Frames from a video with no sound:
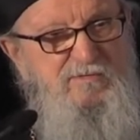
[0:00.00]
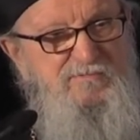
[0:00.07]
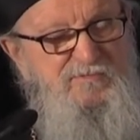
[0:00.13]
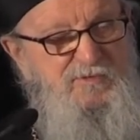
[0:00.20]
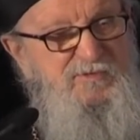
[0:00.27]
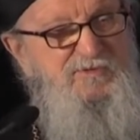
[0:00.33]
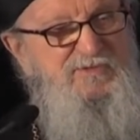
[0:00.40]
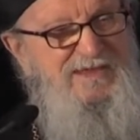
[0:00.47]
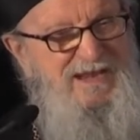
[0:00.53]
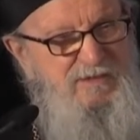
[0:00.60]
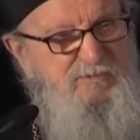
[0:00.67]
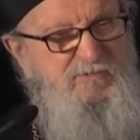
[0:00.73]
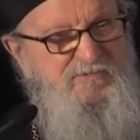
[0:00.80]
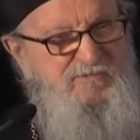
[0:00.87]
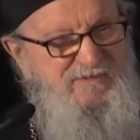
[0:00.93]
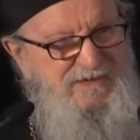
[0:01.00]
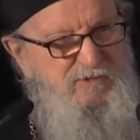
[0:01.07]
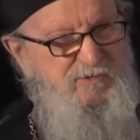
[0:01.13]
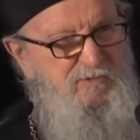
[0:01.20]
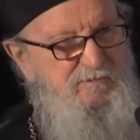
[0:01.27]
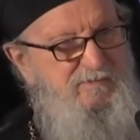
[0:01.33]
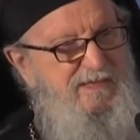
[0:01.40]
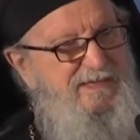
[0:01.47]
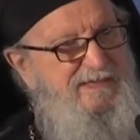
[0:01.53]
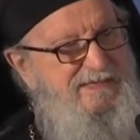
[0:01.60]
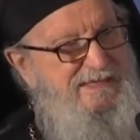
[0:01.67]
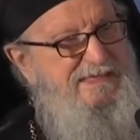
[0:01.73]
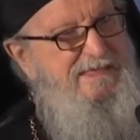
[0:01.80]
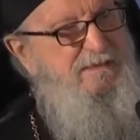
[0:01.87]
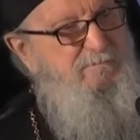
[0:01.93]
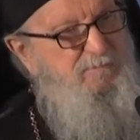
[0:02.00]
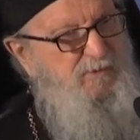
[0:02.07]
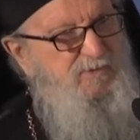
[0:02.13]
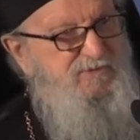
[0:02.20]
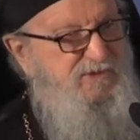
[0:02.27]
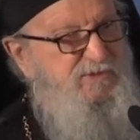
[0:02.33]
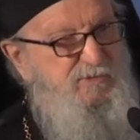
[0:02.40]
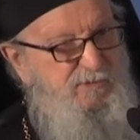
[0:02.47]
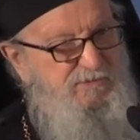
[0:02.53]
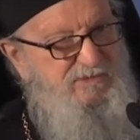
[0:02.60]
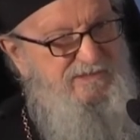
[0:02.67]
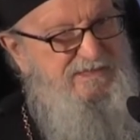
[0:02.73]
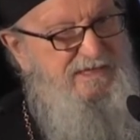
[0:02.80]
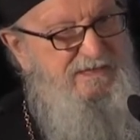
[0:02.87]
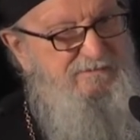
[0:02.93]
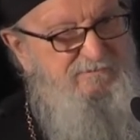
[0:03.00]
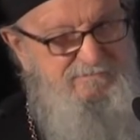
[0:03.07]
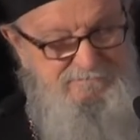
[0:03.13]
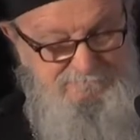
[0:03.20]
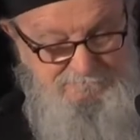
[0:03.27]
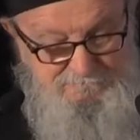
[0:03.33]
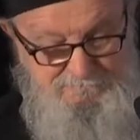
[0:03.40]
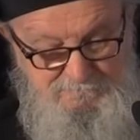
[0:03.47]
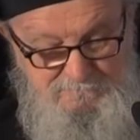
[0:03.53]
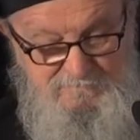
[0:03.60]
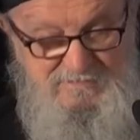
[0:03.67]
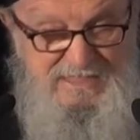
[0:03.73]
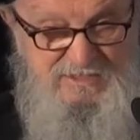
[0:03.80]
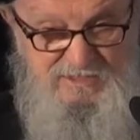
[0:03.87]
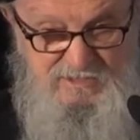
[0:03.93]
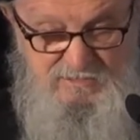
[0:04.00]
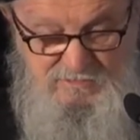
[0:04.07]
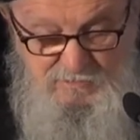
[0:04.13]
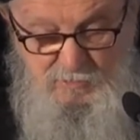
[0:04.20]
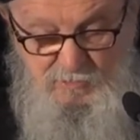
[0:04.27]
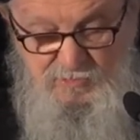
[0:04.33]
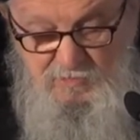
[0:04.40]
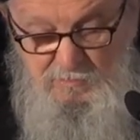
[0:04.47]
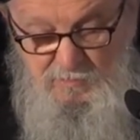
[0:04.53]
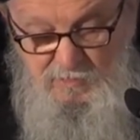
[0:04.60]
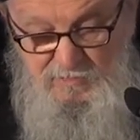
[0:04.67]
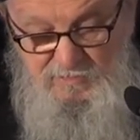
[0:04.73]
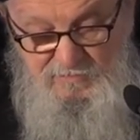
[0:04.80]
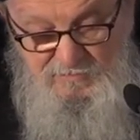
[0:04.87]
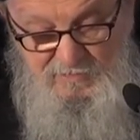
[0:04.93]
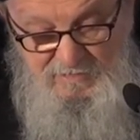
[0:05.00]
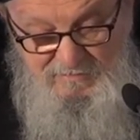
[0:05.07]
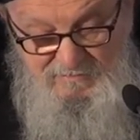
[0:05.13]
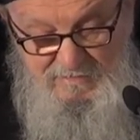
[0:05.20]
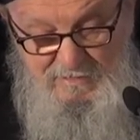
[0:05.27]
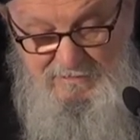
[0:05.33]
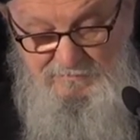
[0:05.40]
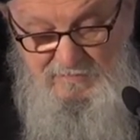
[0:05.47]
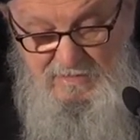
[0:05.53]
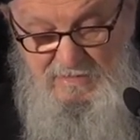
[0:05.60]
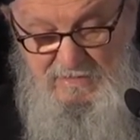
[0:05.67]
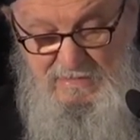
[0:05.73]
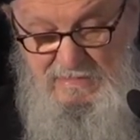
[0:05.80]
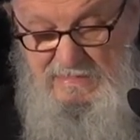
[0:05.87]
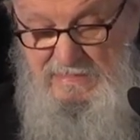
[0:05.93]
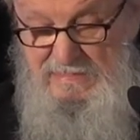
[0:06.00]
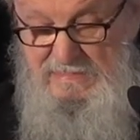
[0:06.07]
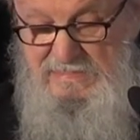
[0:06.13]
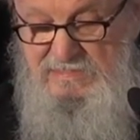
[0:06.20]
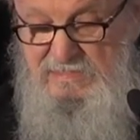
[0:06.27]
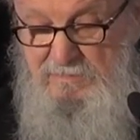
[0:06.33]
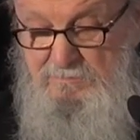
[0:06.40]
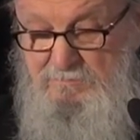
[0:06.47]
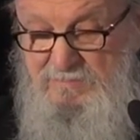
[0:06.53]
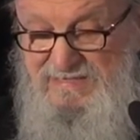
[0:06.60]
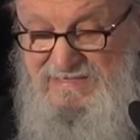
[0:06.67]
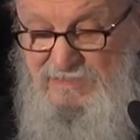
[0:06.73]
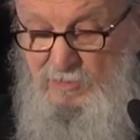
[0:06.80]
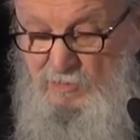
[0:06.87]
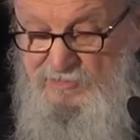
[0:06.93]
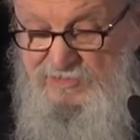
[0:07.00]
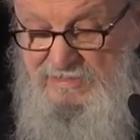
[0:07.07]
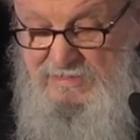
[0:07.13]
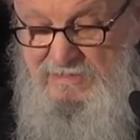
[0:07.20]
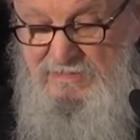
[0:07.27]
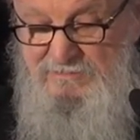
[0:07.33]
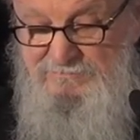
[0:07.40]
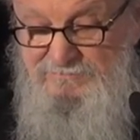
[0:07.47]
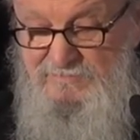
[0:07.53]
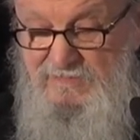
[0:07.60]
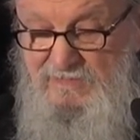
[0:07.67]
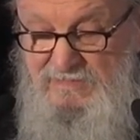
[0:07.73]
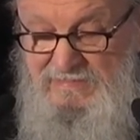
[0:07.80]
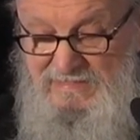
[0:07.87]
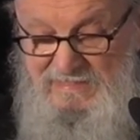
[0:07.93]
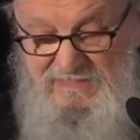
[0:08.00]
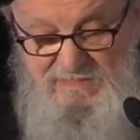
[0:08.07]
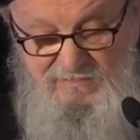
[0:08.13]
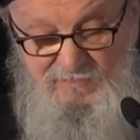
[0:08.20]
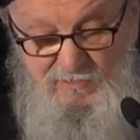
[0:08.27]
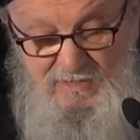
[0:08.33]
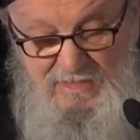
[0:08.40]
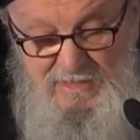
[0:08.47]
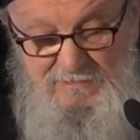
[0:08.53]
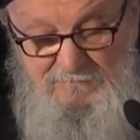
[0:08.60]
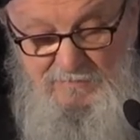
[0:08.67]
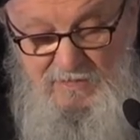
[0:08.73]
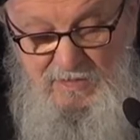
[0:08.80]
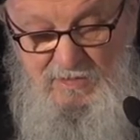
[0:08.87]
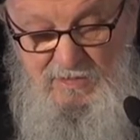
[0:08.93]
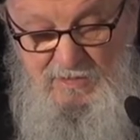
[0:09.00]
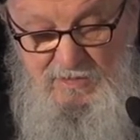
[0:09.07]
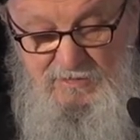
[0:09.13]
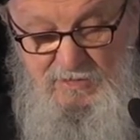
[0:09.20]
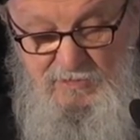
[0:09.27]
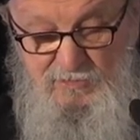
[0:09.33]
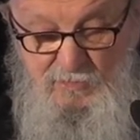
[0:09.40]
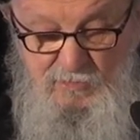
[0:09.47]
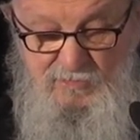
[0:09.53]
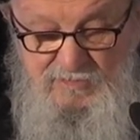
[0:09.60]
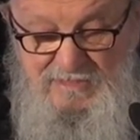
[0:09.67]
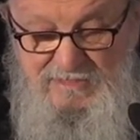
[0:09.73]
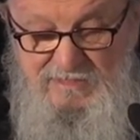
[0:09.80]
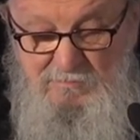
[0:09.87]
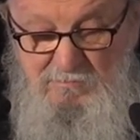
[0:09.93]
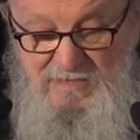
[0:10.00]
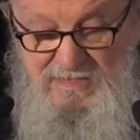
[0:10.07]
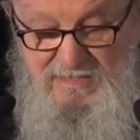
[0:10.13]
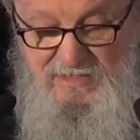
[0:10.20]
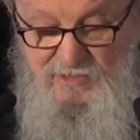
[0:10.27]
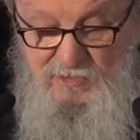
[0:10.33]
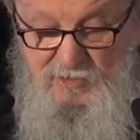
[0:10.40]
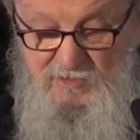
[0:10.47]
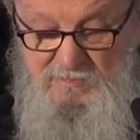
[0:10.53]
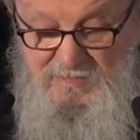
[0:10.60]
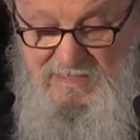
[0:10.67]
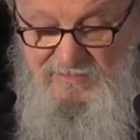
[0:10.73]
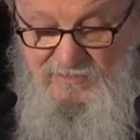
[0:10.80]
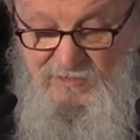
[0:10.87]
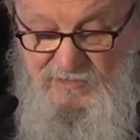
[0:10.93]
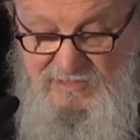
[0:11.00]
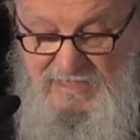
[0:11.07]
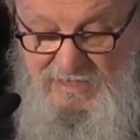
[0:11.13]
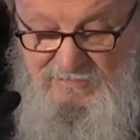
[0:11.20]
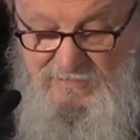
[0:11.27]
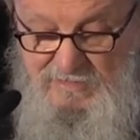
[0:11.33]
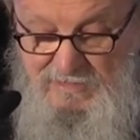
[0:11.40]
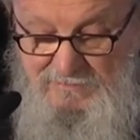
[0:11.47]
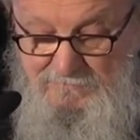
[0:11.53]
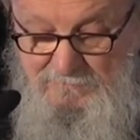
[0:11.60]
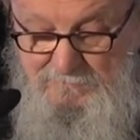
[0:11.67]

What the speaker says: for the lack of freedom he imposes on the slave. That was the point of Tocqueville. It's a paradoxical, negative way, the truth that man is not made for slavery.